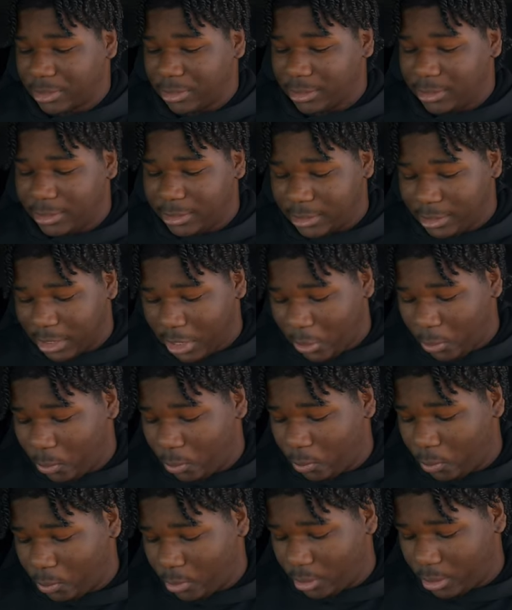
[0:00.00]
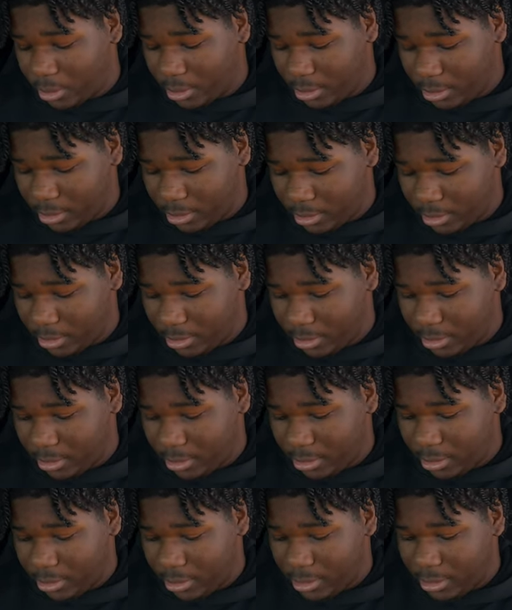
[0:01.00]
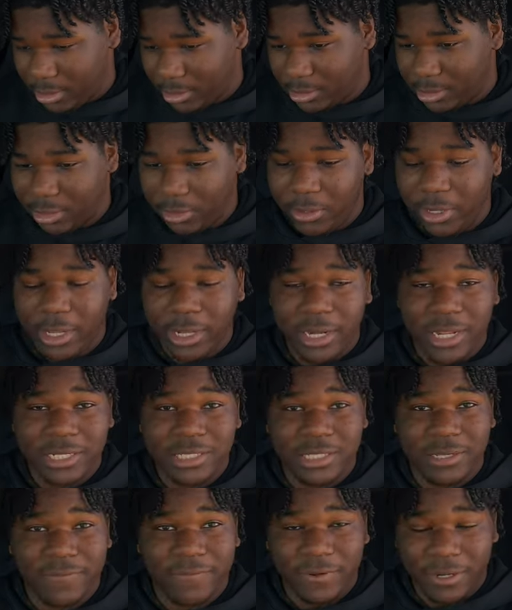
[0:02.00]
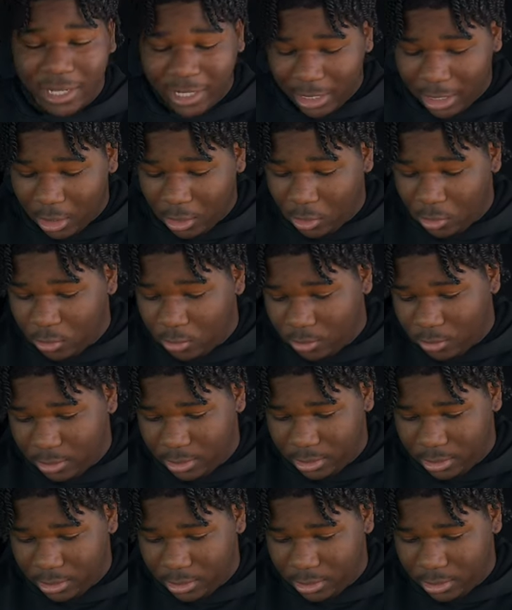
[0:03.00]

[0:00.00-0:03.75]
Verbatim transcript: So, so yeah, that's it for that load.